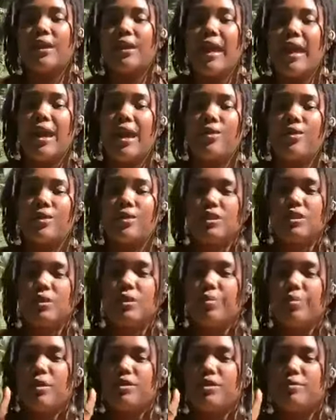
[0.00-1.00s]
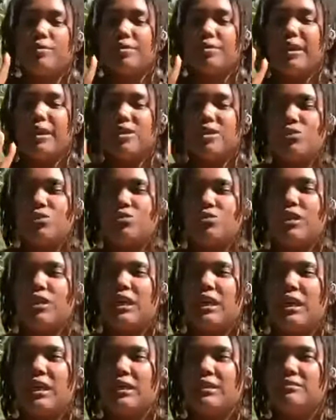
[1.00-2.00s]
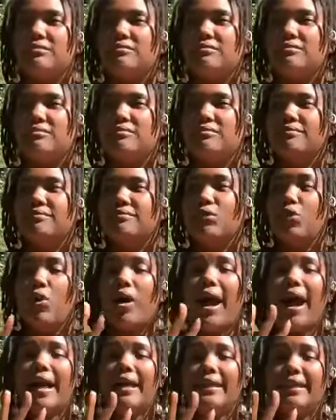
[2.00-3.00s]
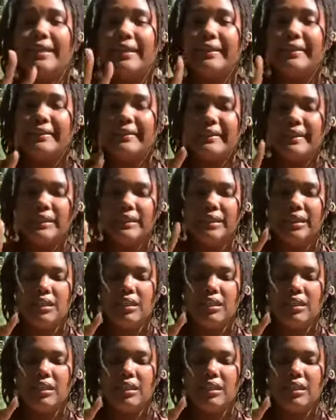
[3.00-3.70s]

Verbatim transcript: A noun is a person, place, or thing or idea.